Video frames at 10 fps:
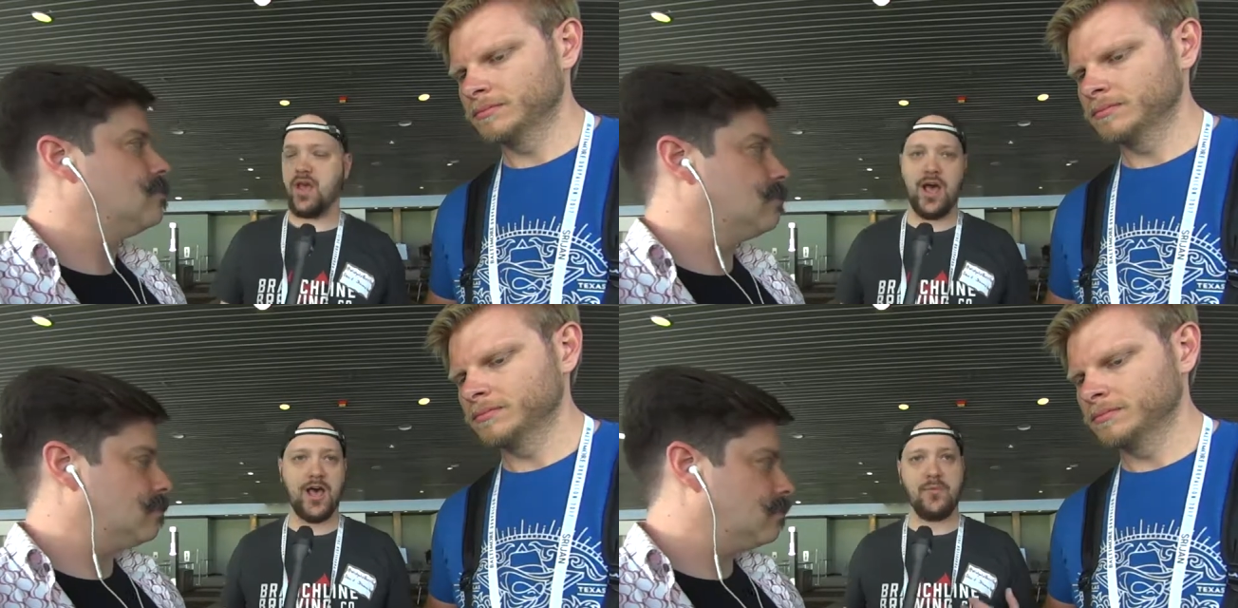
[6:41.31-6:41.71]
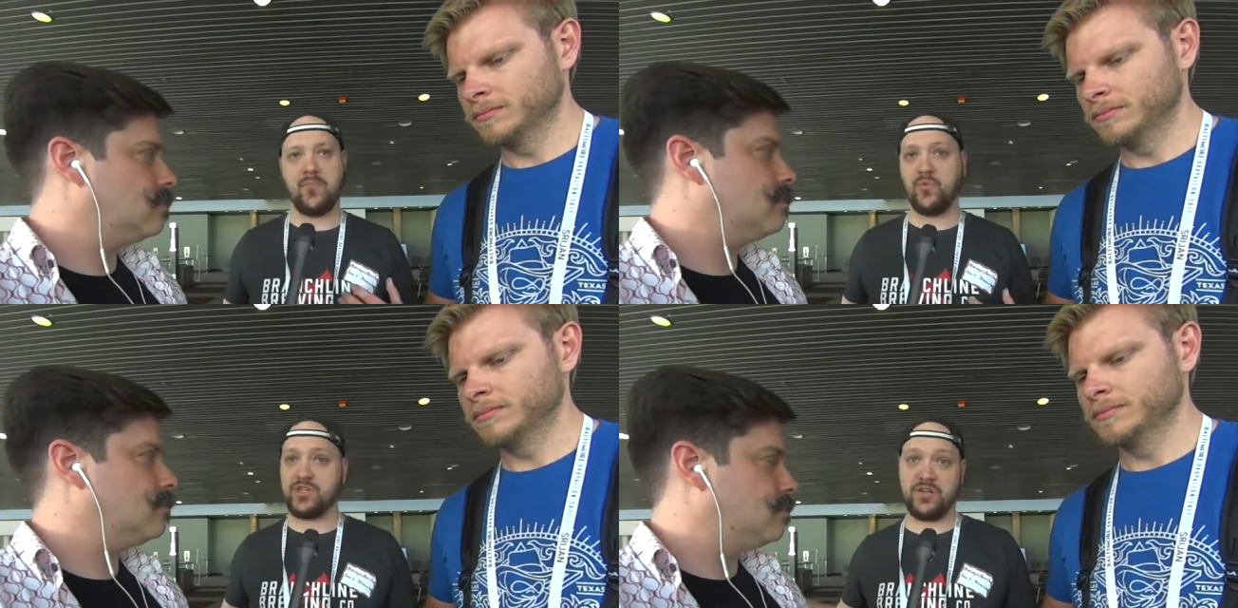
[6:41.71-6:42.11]
Speaker 1: um,
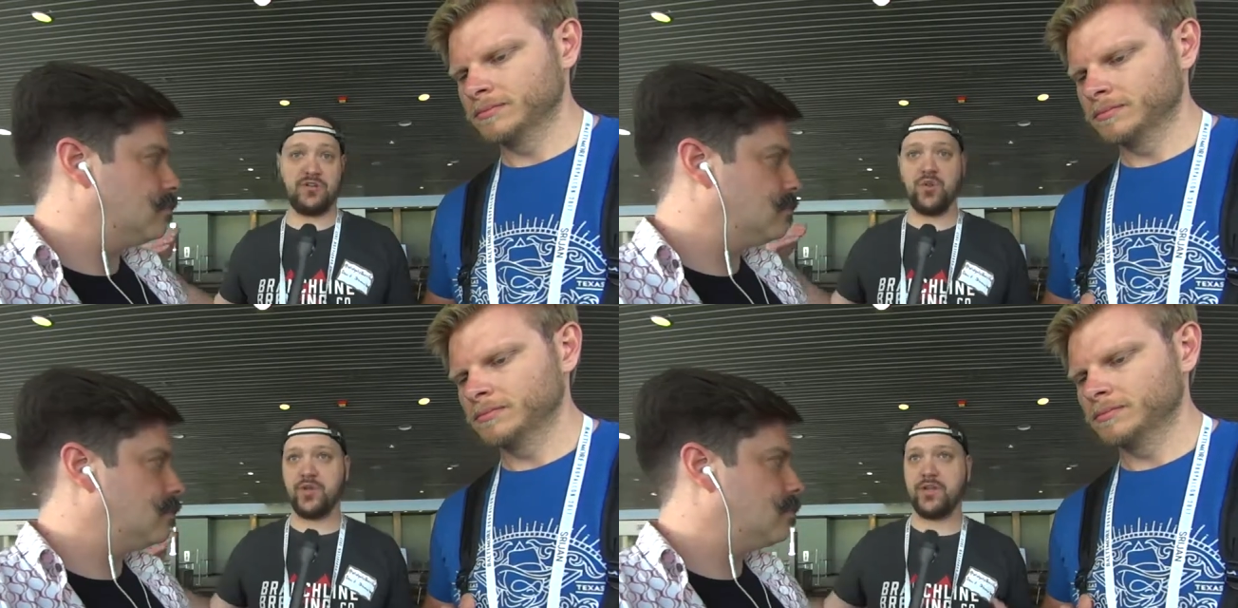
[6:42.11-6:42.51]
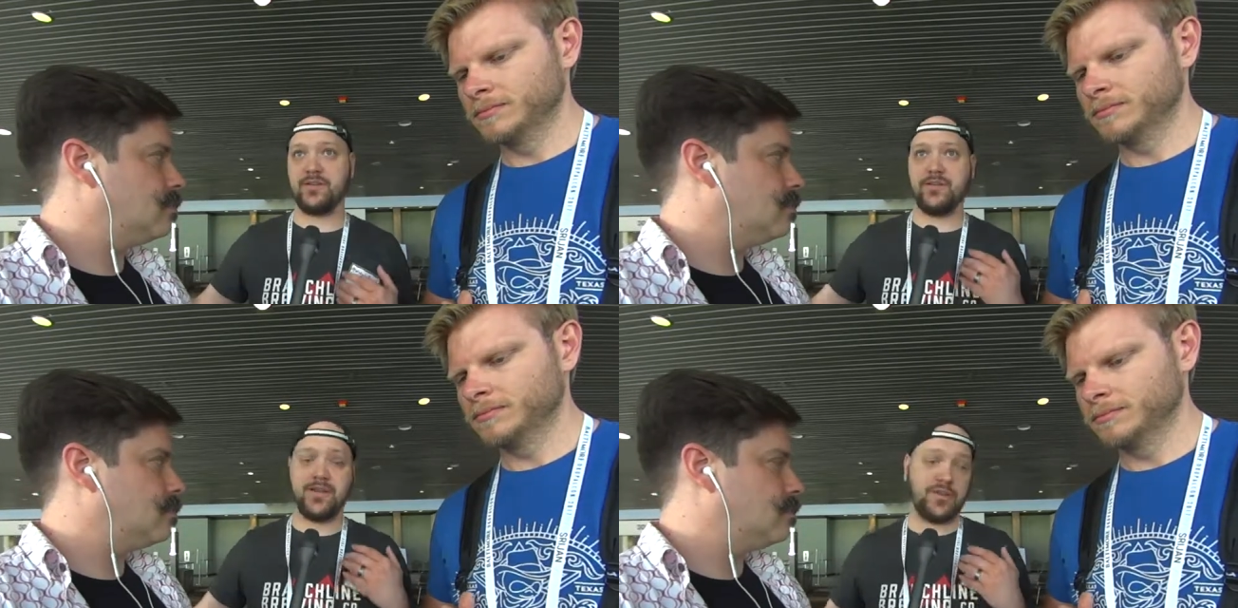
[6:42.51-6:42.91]
which
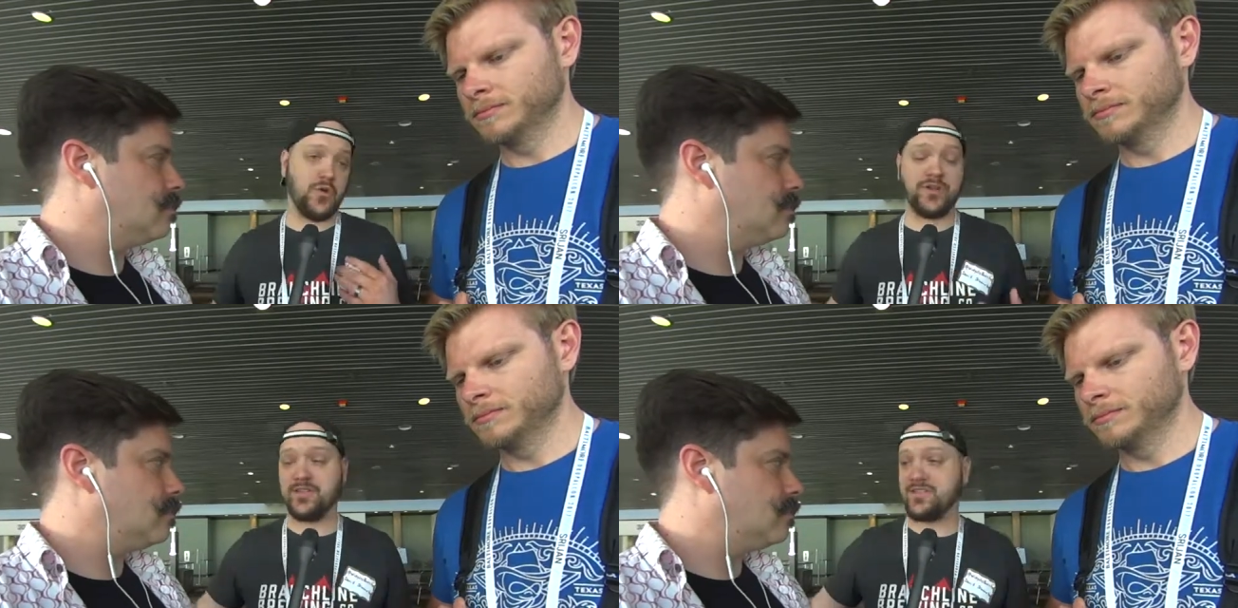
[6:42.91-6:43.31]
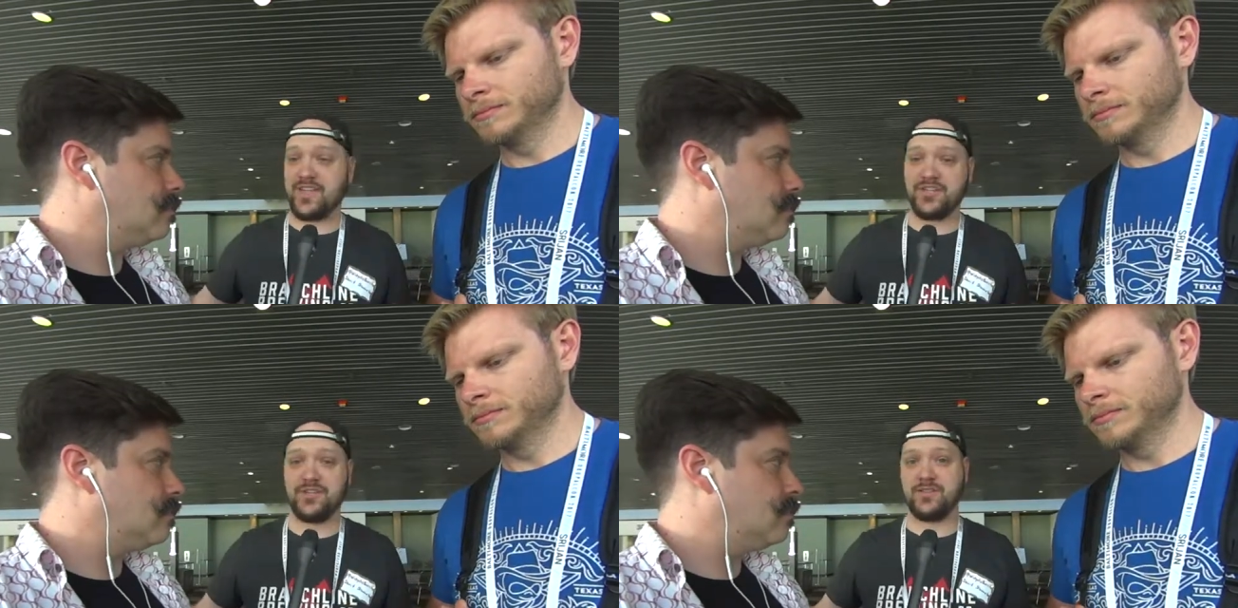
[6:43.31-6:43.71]
included going to
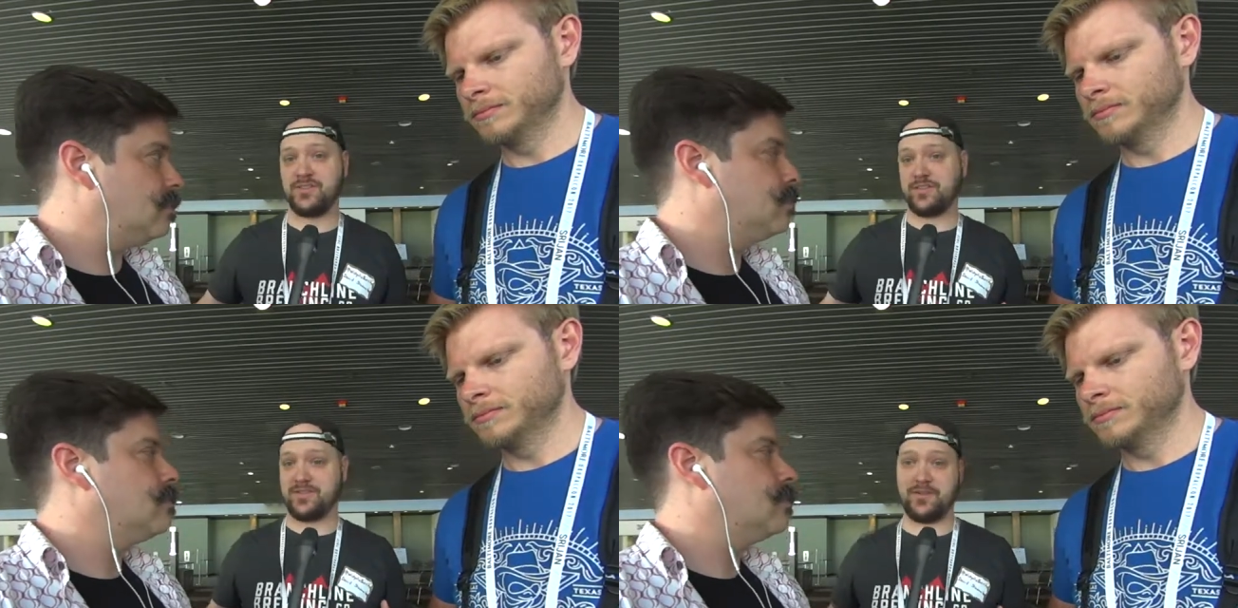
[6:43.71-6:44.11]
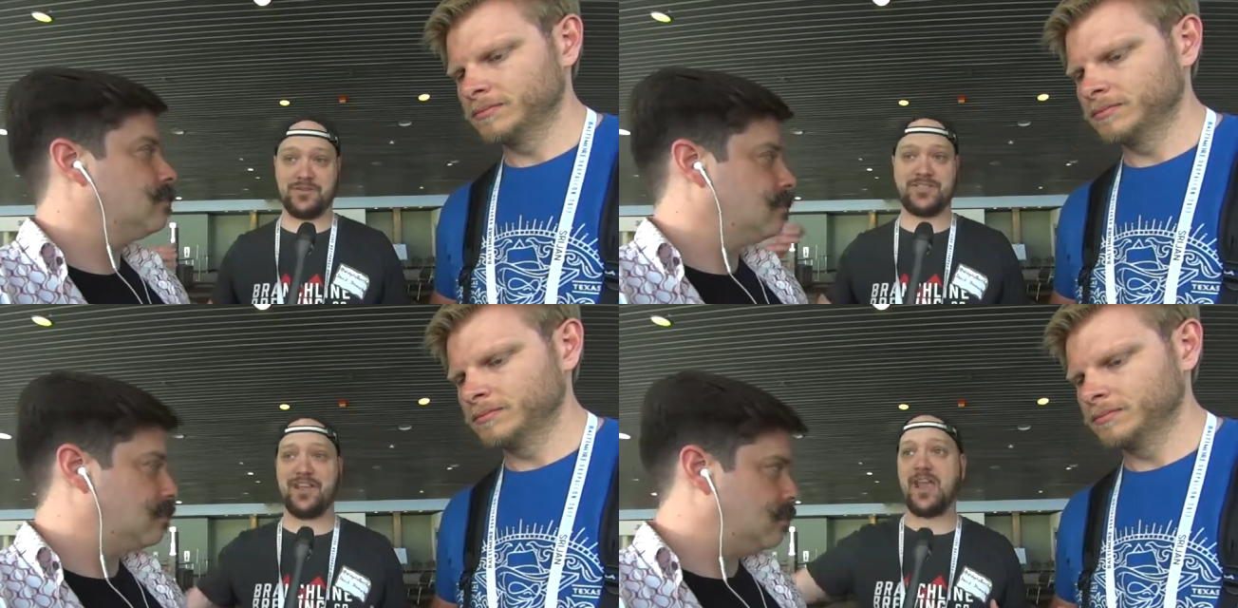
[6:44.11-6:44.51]
sessions, you know,
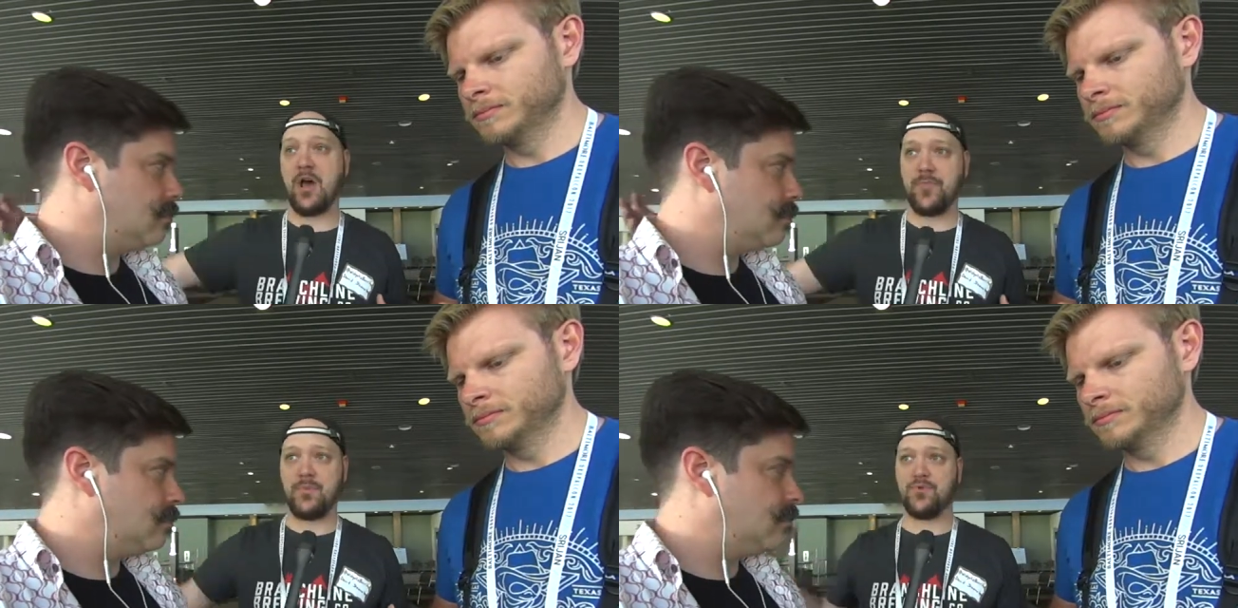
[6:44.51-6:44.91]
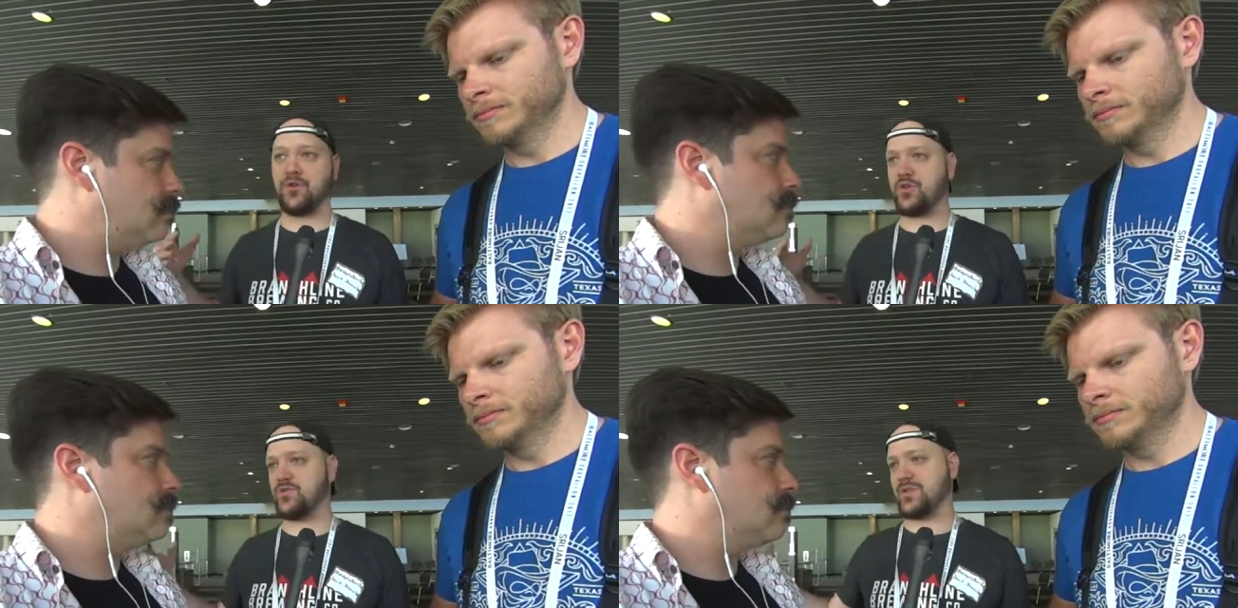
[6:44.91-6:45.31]
seeing how people are
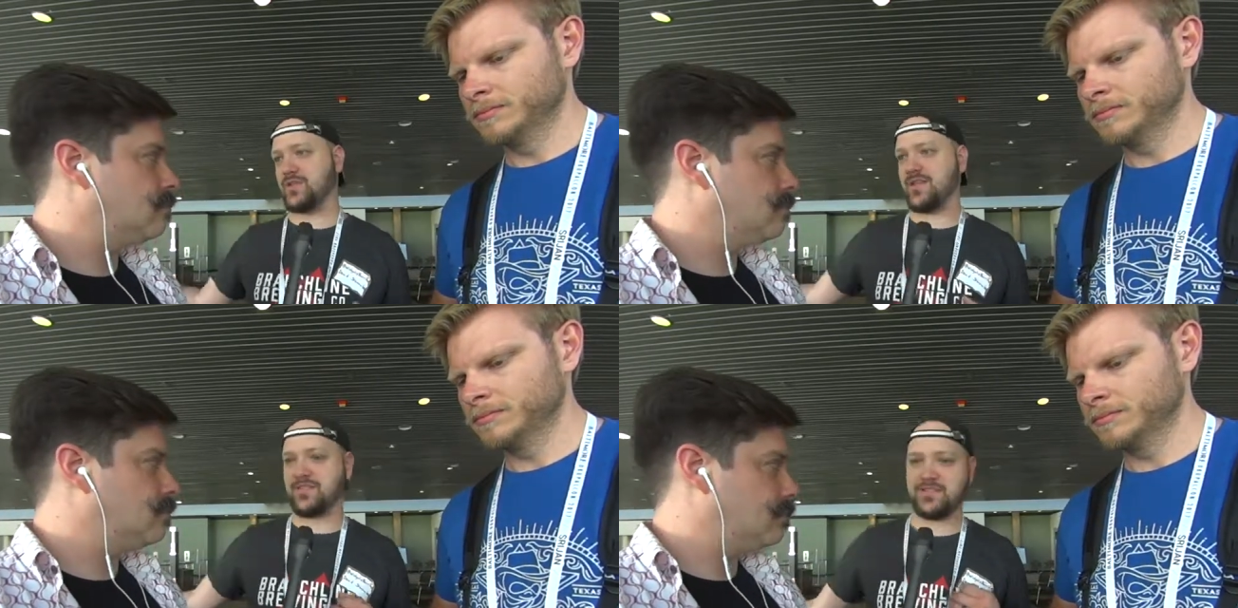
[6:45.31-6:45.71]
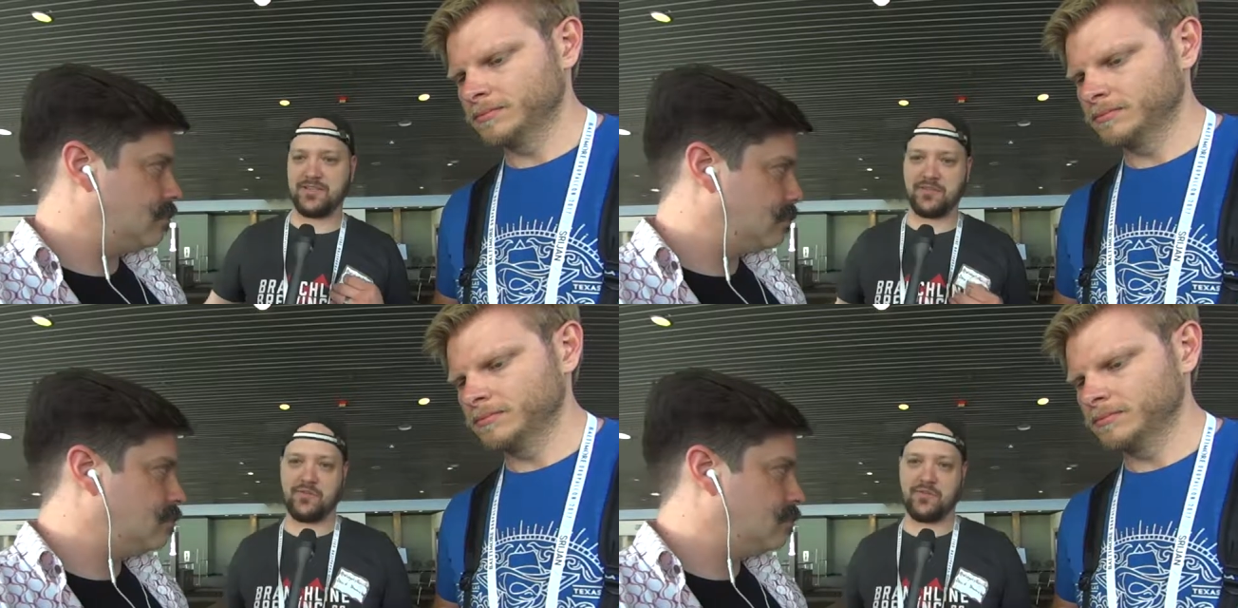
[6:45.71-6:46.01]
using things,